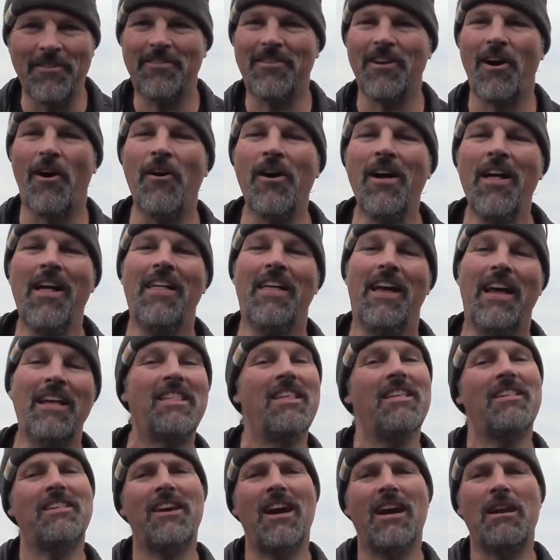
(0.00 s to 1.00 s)
So
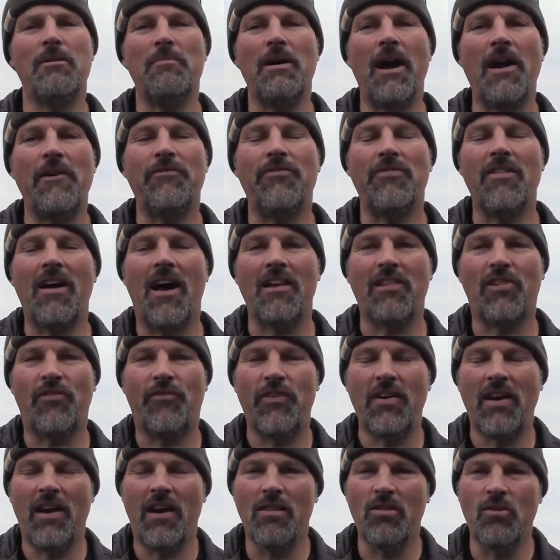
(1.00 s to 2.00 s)
that's just kind of my
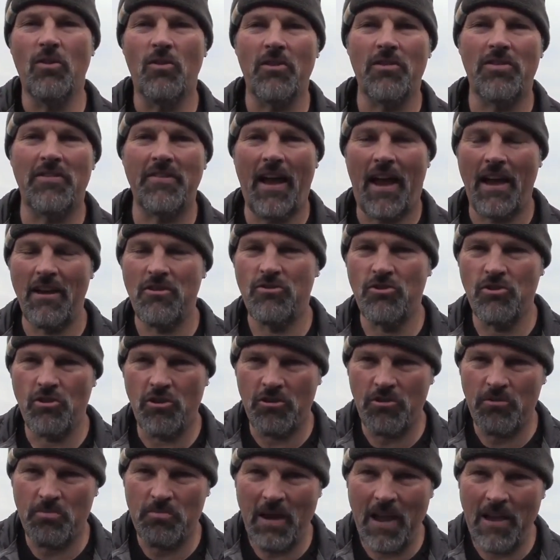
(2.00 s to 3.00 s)
philosophy on lure size.
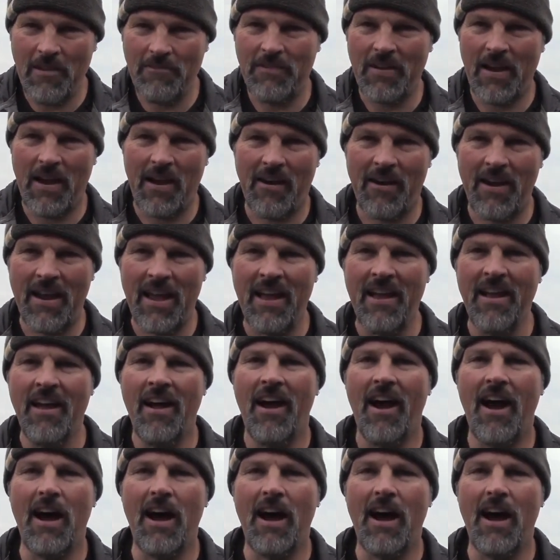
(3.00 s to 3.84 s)
Yours may vary.